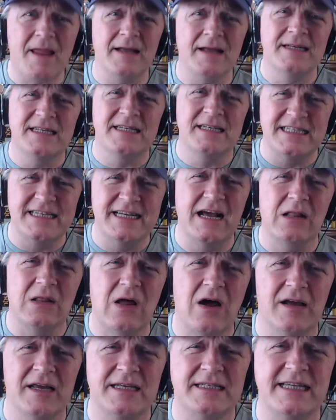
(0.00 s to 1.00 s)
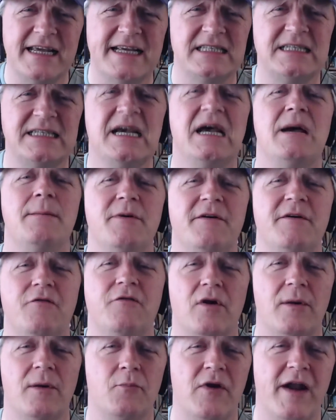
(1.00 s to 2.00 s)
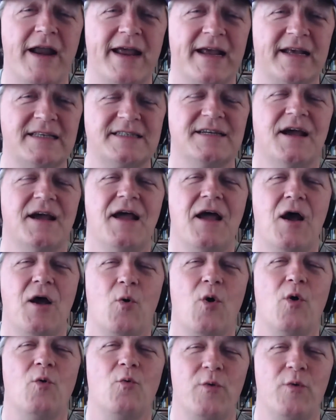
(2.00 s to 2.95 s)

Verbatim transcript: to see how long it takes before it breaks. What